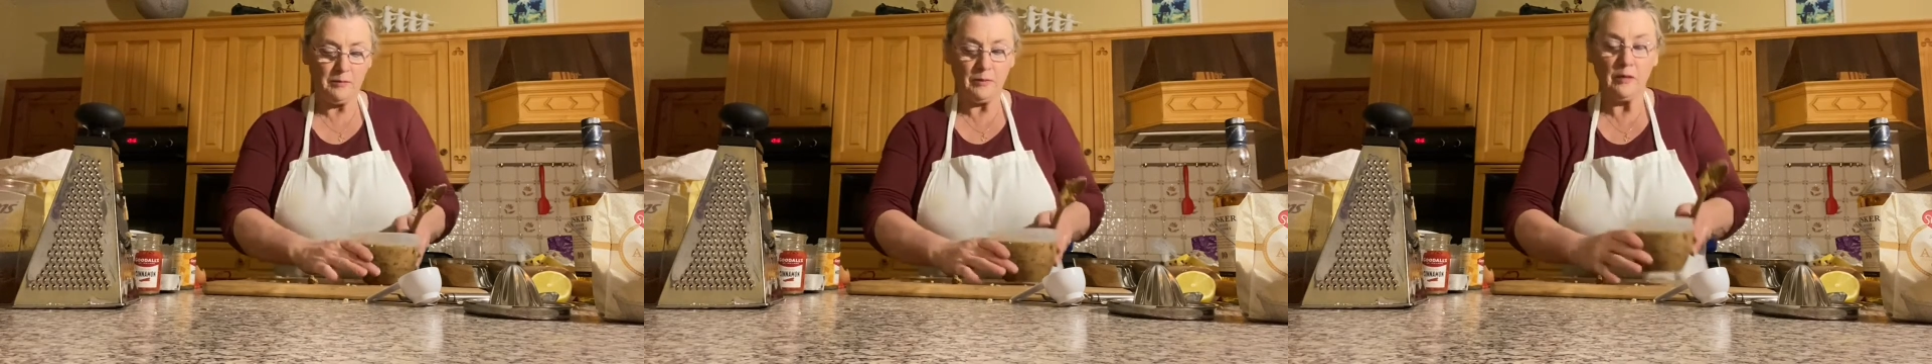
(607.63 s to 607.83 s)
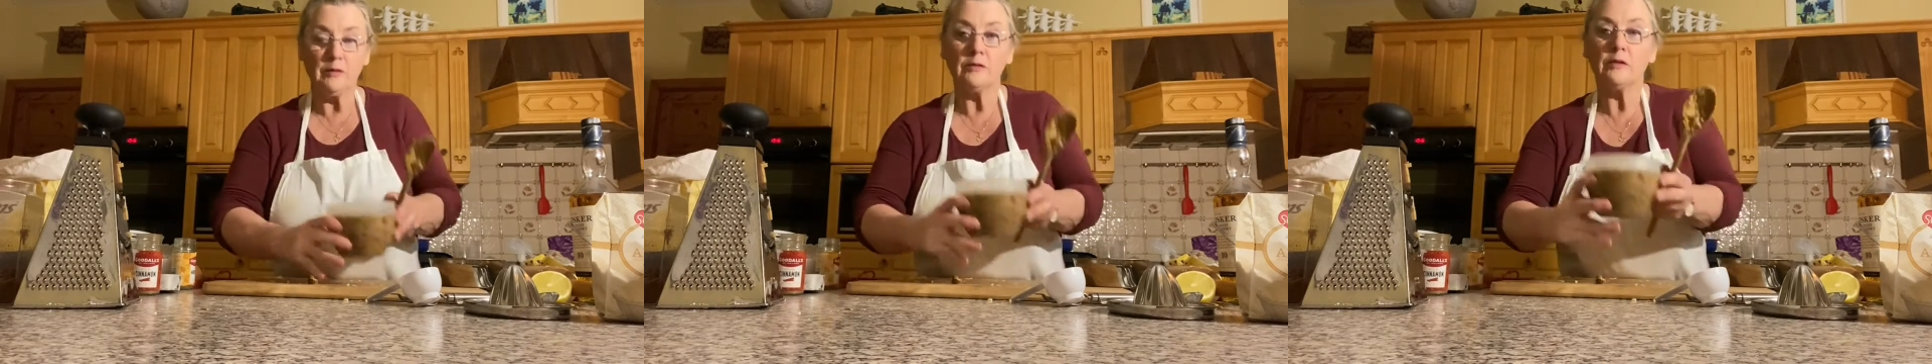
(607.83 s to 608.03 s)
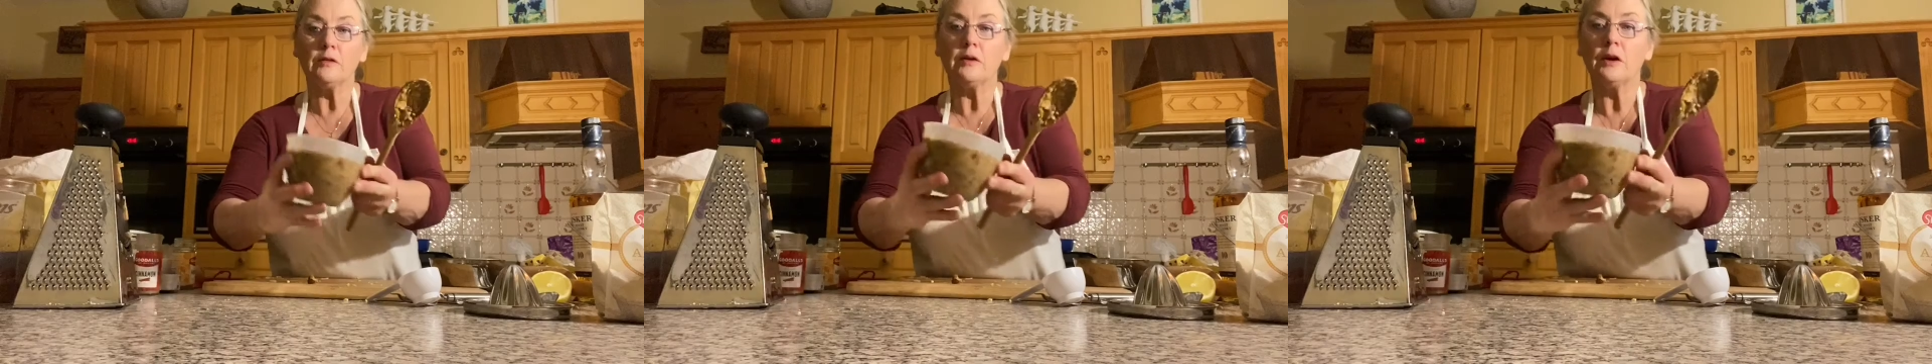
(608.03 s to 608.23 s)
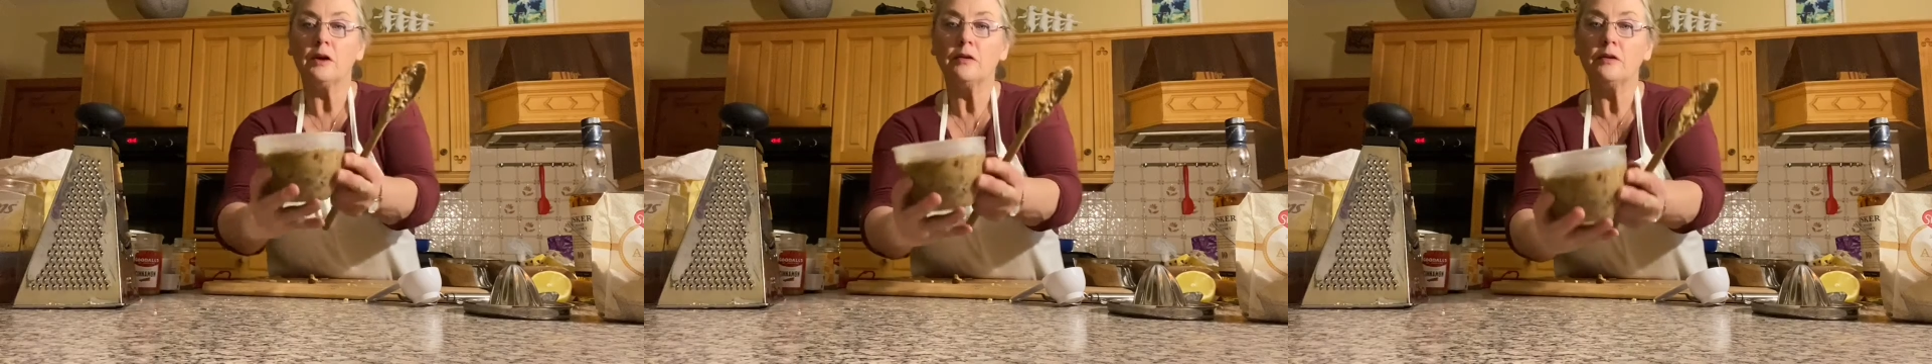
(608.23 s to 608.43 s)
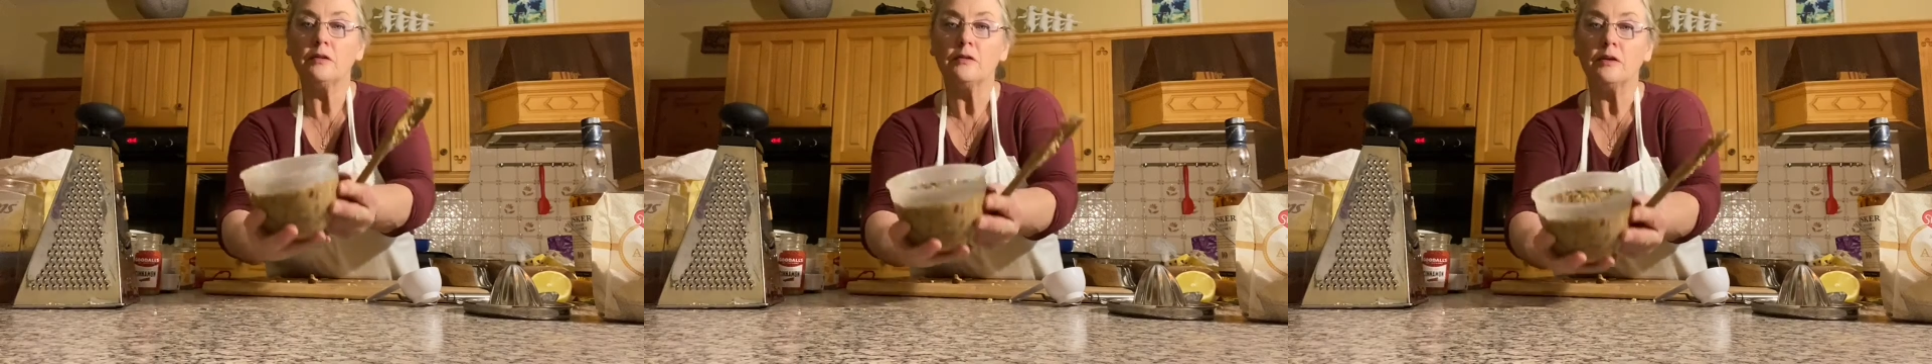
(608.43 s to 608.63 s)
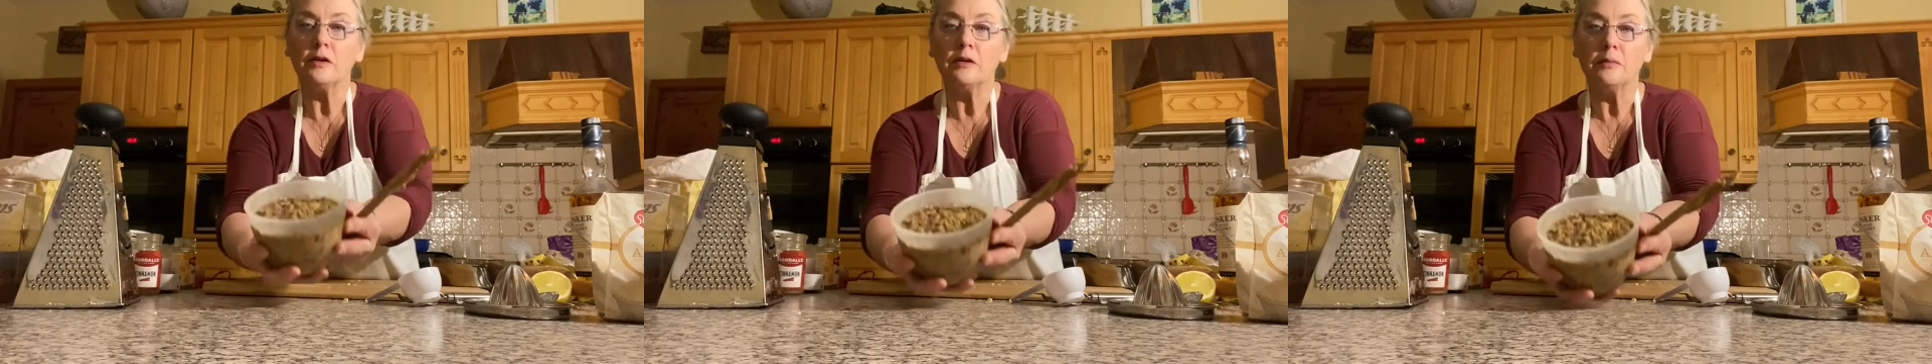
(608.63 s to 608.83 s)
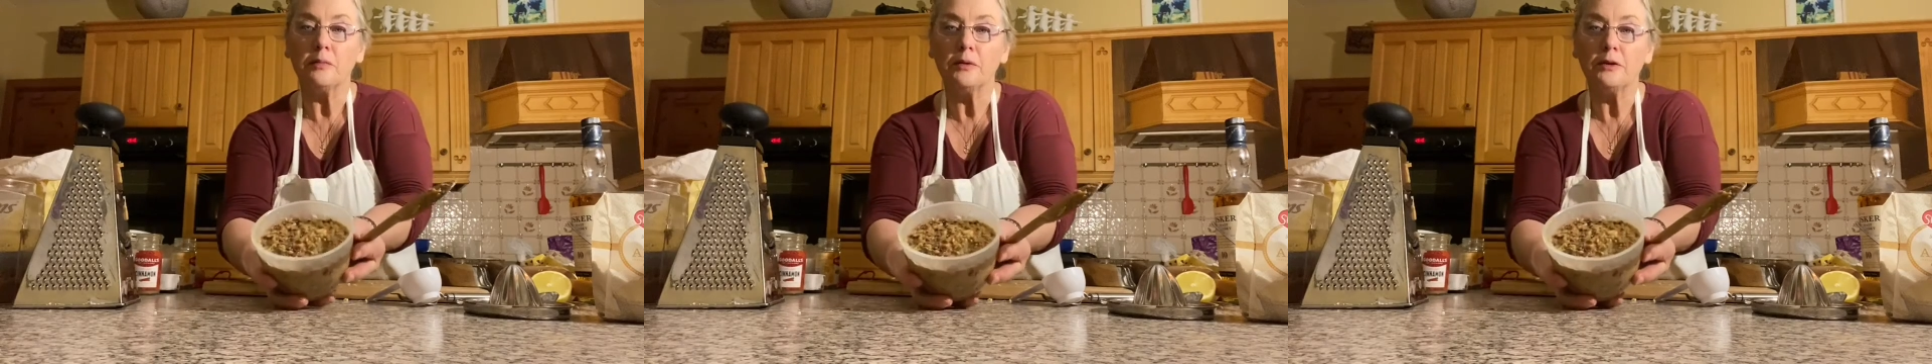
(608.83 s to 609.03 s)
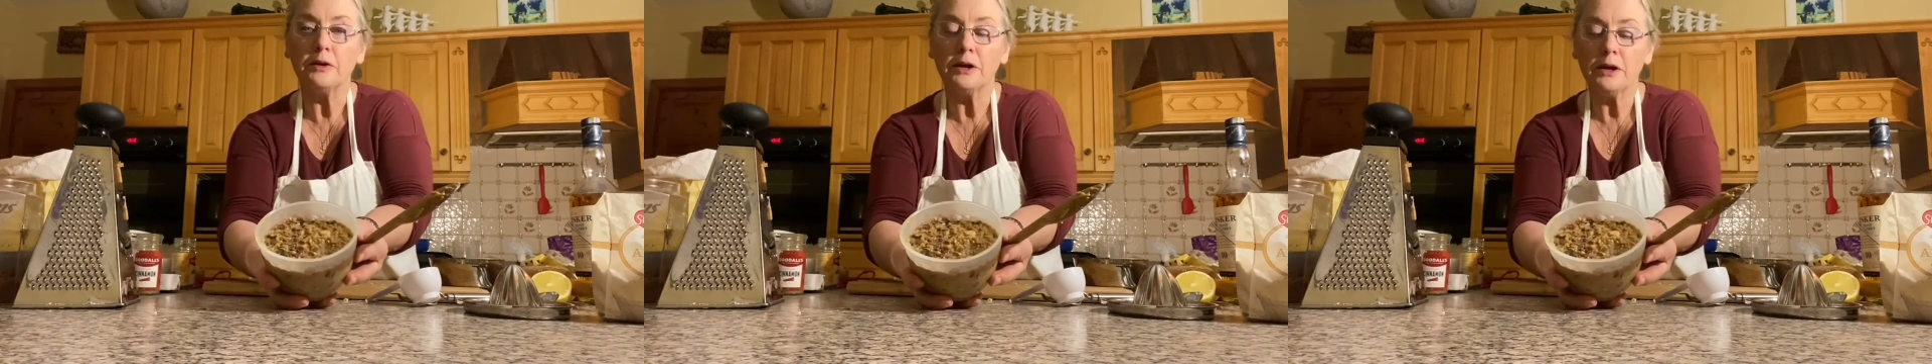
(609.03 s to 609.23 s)
So there you see the
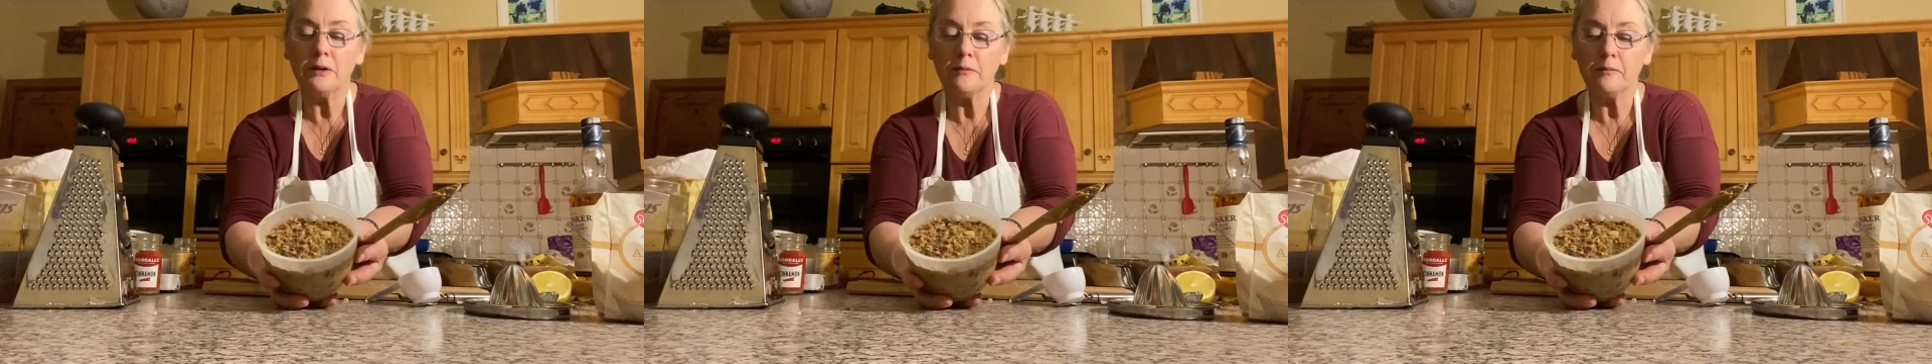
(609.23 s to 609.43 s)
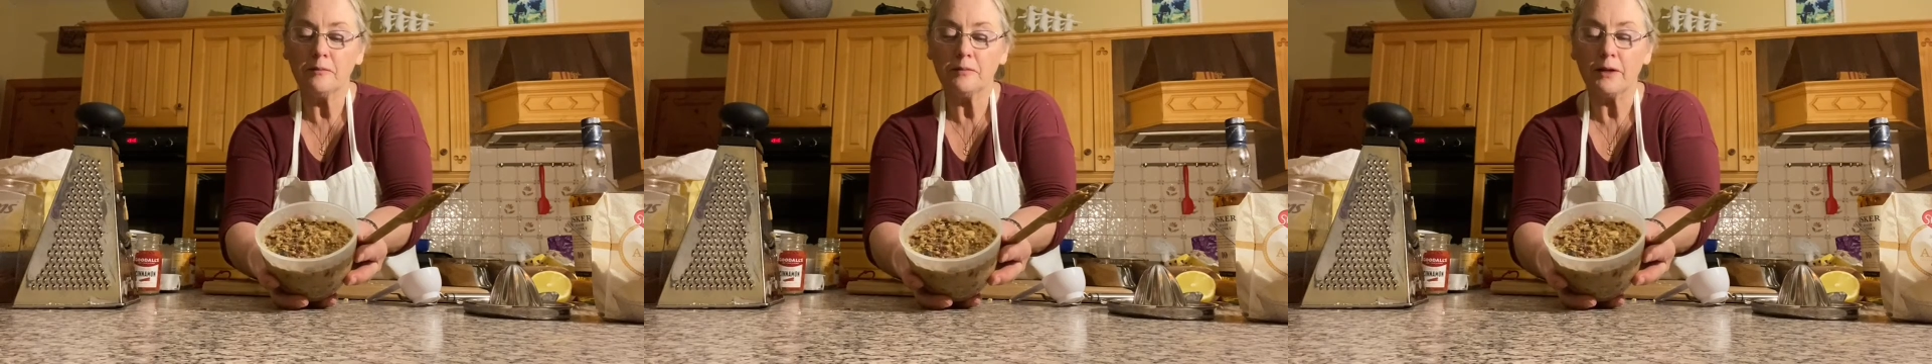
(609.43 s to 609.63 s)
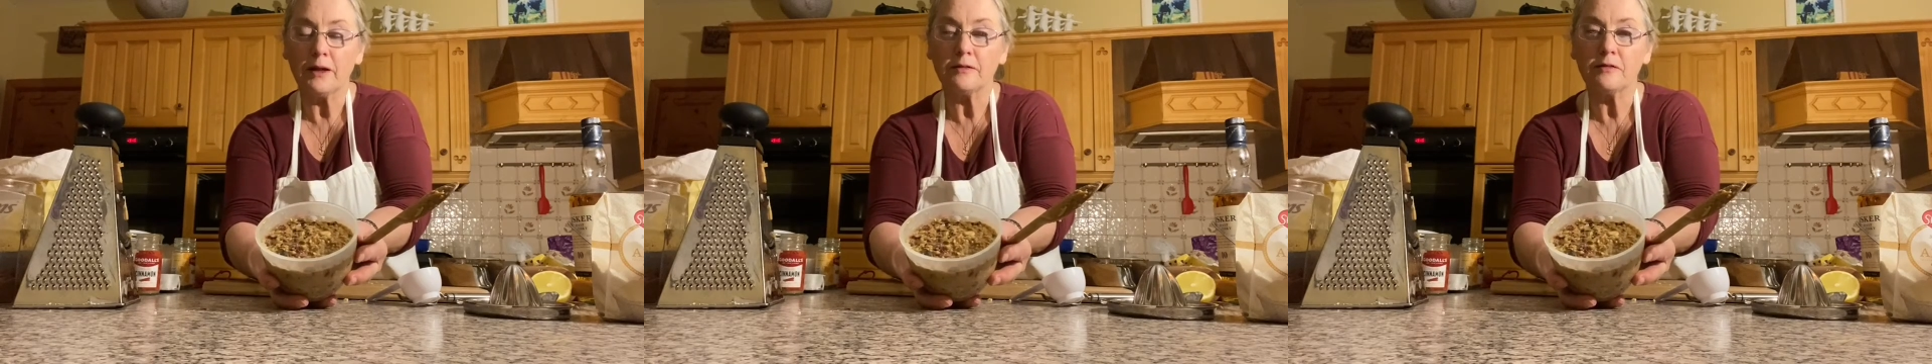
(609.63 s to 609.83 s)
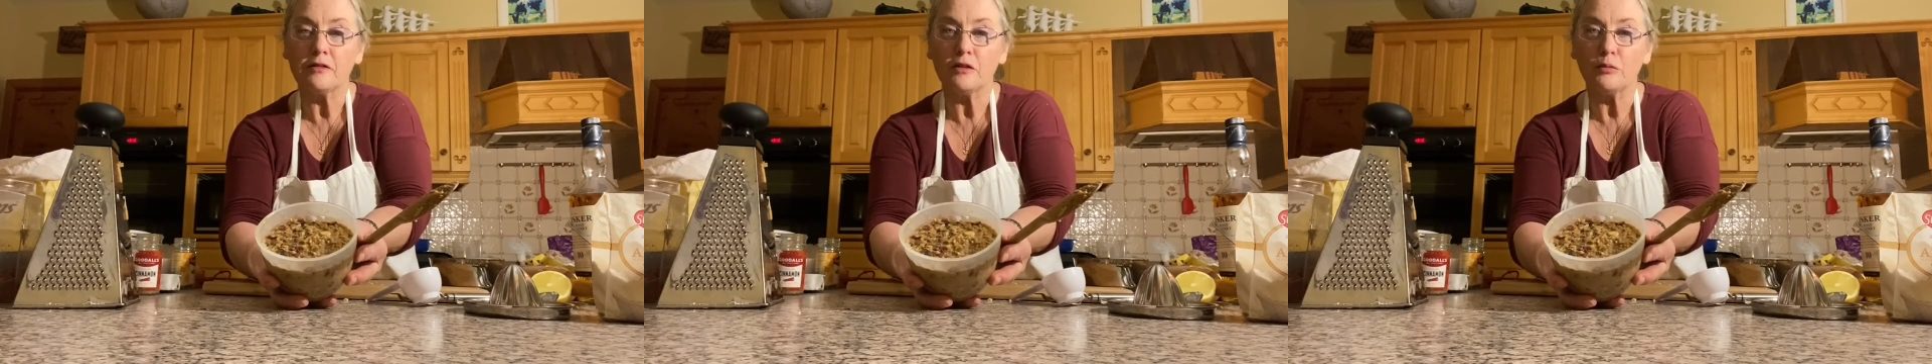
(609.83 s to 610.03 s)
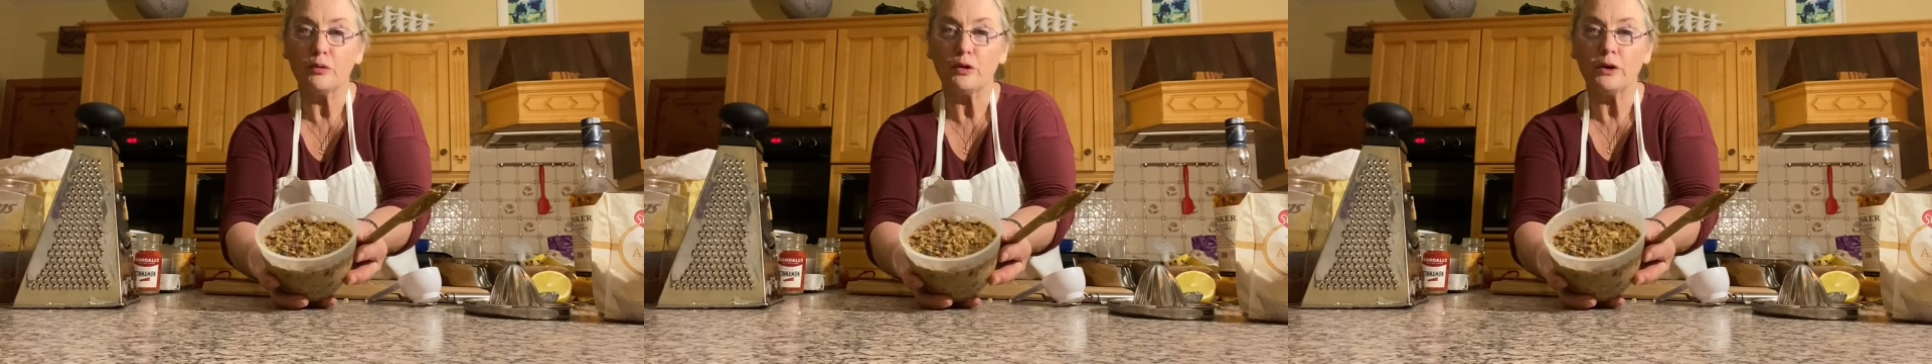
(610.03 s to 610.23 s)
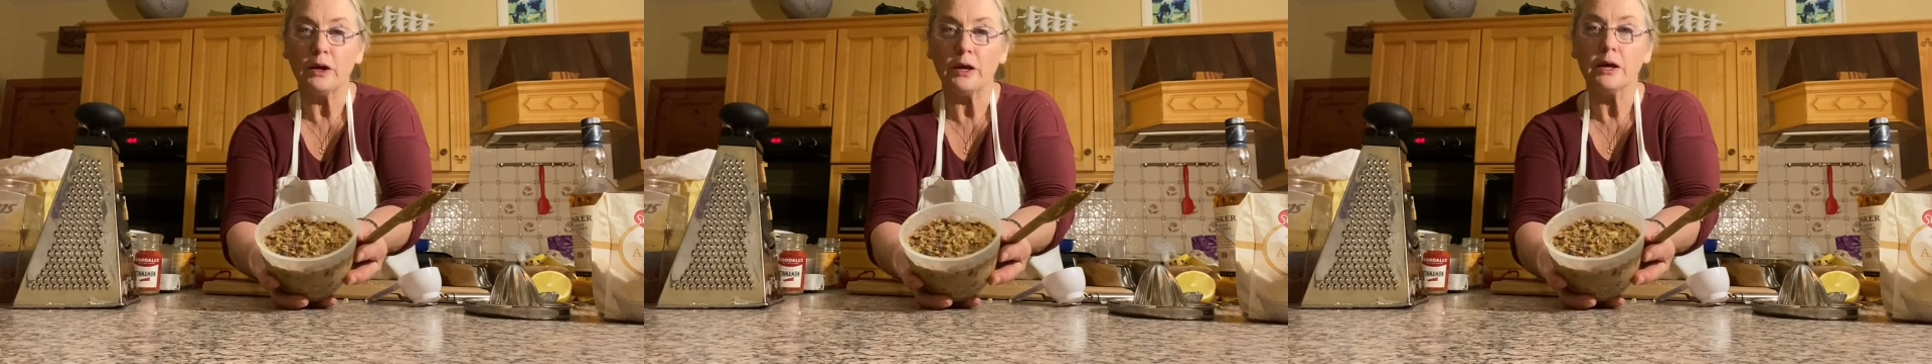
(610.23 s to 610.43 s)
pudding, that's the pudding.